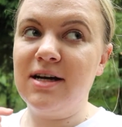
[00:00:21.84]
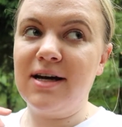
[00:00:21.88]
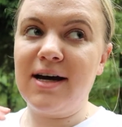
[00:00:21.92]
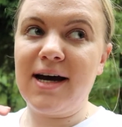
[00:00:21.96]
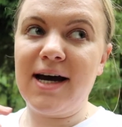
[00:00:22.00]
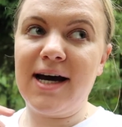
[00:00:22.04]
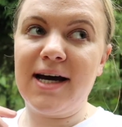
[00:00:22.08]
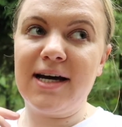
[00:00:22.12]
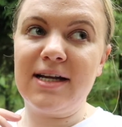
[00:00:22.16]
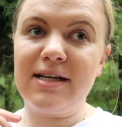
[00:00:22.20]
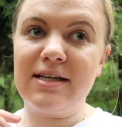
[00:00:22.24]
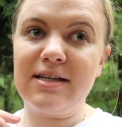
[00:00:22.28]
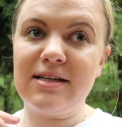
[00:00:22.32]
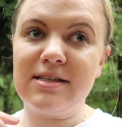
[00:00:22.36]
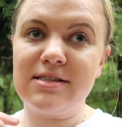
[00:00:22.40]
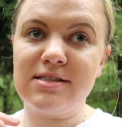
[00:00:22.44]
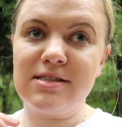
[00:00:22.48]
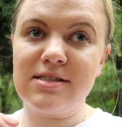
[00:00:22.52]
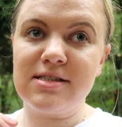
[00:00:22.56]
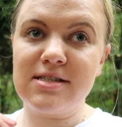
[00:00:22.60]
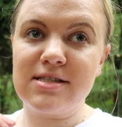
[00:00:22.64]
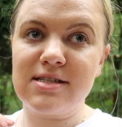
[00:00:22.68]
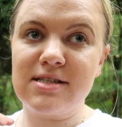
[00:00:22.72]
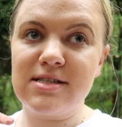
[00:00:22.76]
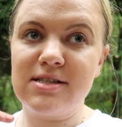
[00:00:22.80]

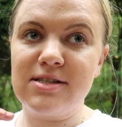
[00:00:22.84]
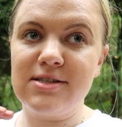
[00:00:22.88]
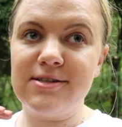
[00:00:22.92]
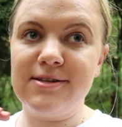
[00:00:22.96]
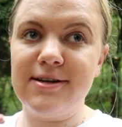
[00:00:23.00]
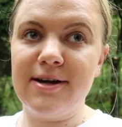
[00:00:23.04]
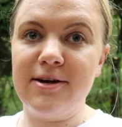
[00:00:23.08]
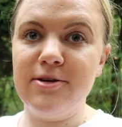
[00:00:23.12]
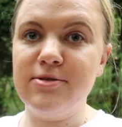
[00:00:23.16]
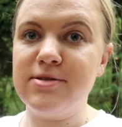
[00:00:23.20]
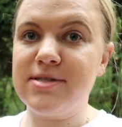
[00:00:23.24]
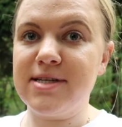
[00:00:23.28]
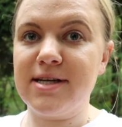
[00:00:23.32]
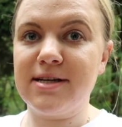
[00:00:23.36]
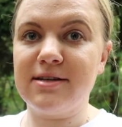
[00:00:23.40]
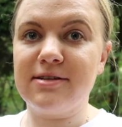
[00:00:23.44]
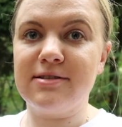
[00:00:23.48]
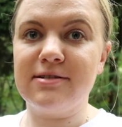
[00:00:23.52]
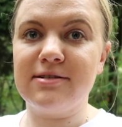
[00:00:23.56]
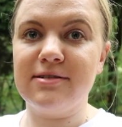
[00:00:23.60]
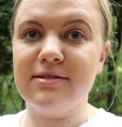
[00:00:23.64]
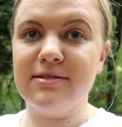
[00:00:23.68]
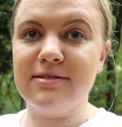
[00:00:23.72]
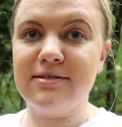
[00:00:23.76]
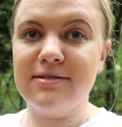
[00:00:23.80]
and no
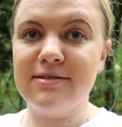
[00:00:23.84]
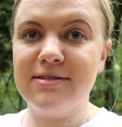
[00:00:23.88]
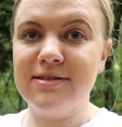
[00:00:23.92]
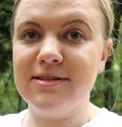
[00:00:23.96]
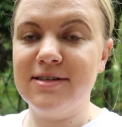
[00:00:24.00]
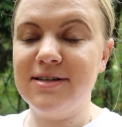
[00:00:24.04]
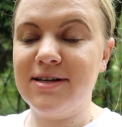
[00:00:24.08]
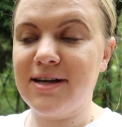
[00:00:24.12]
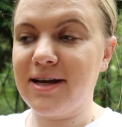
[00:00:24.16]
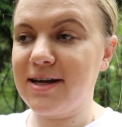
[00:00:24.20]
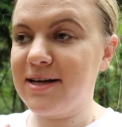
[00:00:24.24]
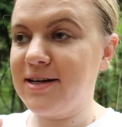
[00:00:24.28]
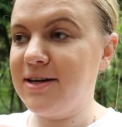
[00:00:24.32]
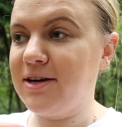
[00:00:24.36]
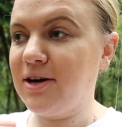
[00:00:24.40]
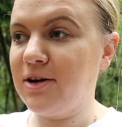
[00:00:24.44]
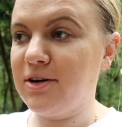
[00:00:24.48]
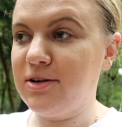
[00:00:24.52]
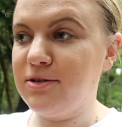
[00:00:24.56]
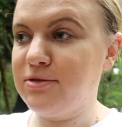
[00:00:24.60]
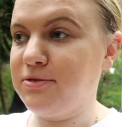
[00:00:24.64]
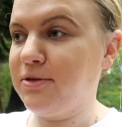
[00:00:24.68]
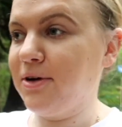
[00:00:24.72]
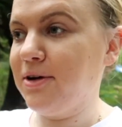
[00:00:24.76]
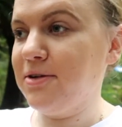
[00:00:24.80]
signal, like
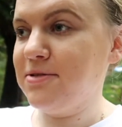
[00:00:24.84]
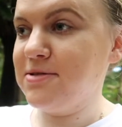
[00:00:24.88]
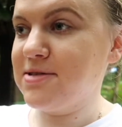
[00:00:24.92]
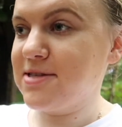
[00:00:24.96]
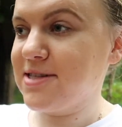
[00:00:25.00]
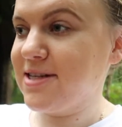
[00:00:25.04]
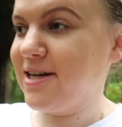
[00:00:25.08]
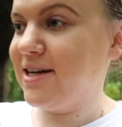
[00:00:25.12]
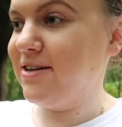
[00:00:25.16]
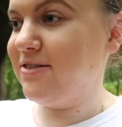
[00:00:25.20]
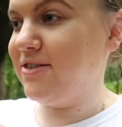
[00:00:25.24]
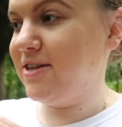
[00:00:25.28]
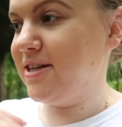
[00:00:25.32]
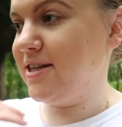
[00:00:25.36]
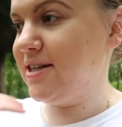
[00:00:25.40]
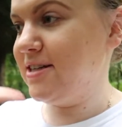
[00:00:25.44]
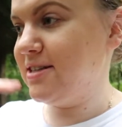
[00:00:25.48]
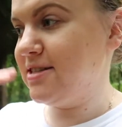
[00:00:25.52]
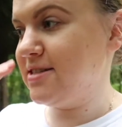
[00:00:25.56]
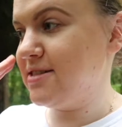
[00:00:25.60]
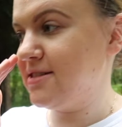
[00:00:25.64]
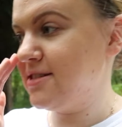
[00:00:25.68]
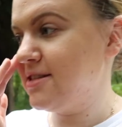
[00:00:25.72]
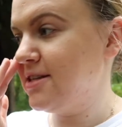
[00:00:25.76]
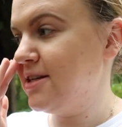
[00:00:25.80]
no phone
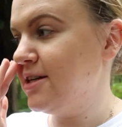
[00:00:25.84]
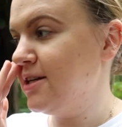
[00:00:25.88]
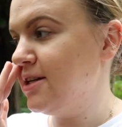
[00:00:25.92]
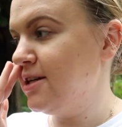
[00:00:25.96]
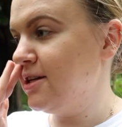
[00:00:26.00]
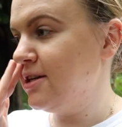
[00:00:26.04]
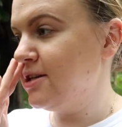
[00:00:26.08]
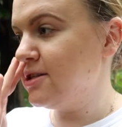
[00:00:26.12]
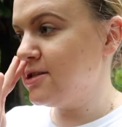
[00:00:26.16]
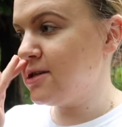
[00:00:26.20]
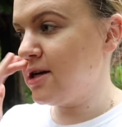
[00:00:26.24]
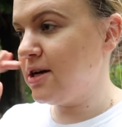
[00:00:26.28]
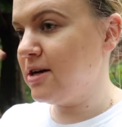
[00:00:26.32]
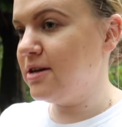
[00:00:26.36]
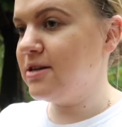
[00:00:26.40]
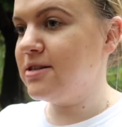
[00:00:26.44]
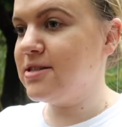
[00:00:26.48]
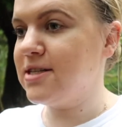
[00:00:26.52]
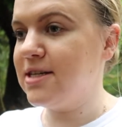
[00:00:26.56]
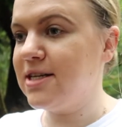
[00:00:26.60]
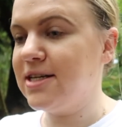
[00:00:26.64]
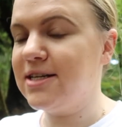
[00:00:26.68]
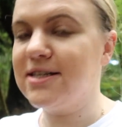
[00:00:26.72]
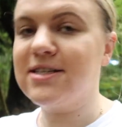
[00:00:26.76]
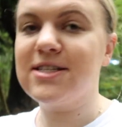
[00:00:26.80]
service,
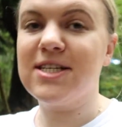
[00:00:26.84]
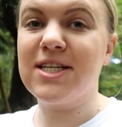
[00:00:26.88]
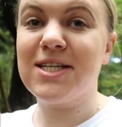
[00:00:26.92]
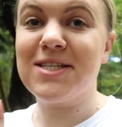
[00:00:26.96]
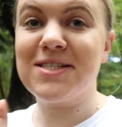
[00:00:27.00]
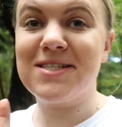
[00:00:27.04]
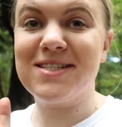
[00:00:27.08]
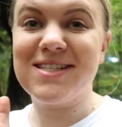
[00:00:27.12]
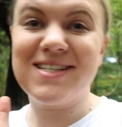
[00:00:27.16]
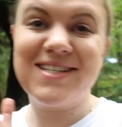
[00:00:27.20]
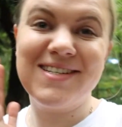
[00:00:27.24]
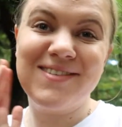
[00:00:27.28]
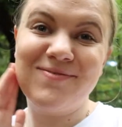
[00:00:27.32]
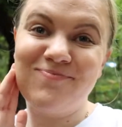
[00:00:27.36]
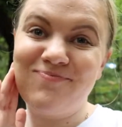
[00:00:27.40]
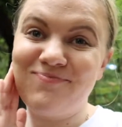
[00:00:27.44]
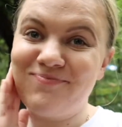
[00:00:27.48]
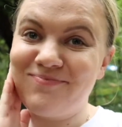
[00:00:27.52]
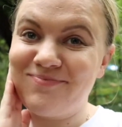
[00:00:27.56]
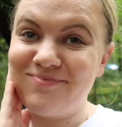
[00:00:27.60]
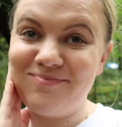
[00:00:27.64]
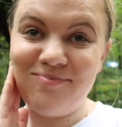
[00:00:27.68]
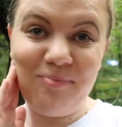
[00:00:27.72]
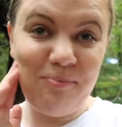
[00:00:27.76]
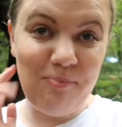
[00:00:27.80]
totally just
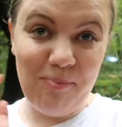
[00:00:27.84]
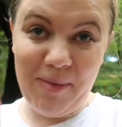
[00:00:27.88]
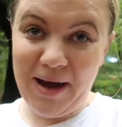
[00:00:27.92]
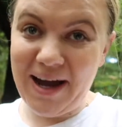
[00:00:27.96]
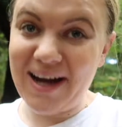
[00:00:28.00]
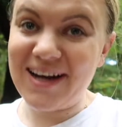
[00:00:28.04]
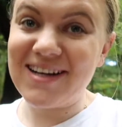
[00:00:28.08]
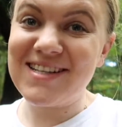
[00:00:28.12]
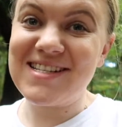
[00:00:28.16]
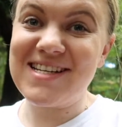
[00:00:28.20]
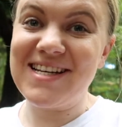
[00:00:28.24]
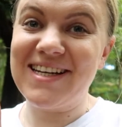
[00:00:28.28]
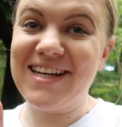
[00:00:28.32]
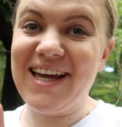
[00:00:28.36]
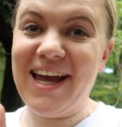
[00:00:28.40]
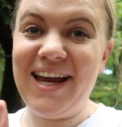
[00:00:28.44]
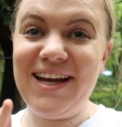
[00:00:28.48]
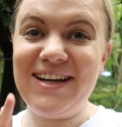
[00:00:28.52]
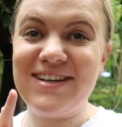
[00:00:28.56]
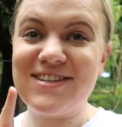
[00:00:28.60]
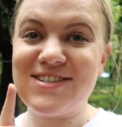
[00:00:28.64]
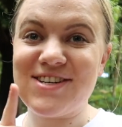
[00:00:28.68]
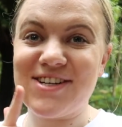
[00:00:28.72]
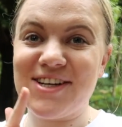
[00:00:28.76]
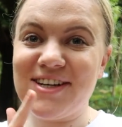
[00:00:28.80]
back to
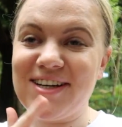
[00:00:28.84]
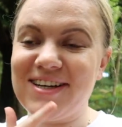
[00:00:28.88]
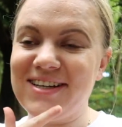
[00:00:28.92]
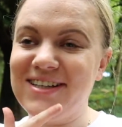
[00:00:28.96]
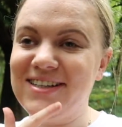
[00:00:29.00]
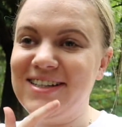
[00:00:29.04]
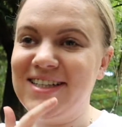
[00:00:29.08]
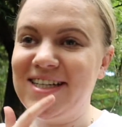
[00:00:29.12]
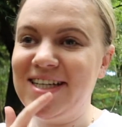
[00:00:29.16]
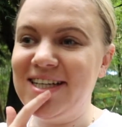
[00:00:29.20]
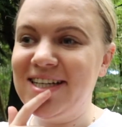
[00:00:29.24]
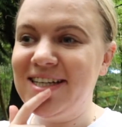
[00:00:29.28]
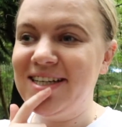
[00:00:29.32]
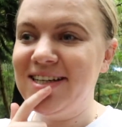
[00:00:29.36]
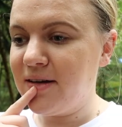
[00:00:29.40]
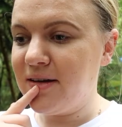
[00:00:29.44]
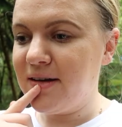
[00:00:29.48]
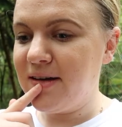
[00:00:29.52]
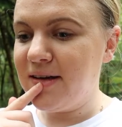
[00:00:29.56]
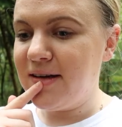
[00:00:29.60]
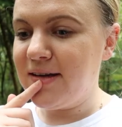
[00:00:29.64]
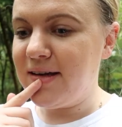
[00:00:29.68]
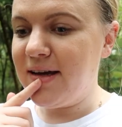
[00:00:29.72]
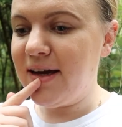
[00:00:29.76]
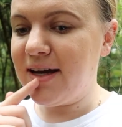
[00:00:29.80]
nature.
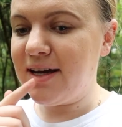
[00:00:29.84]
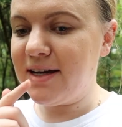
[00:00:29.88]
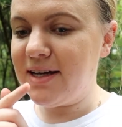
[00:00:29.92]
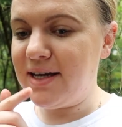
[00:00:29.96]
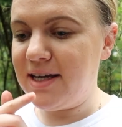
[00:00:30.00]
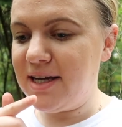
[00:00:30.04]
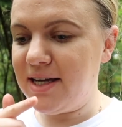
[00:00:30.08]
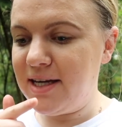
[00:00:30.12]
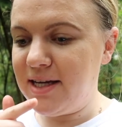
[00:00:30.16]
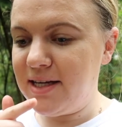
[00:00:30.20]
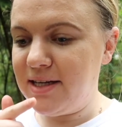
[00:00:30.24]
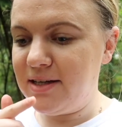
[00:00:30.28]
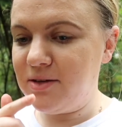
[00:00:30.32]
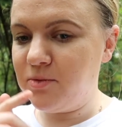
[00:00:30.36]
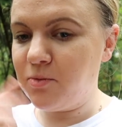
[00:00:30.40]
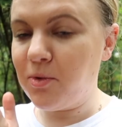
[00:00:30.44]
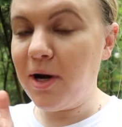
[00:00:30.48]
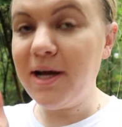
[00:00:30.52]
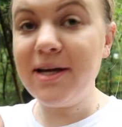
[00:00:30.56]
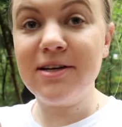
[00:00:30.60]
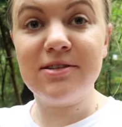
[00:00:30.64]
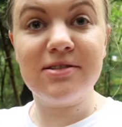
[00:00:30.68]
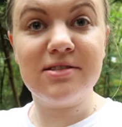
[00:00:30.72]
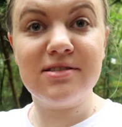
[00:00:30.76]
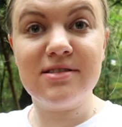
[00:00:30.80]
Yeah, in
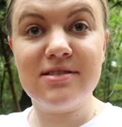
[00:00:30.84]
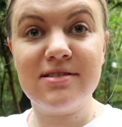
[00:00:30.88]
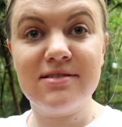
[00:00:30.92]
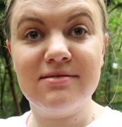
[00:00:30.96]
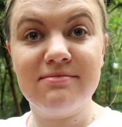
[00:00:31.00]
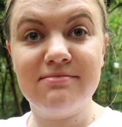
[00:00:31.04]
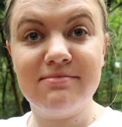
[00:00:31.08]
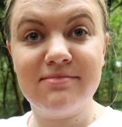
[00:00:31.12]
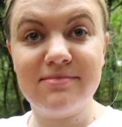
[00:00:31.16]
Wales.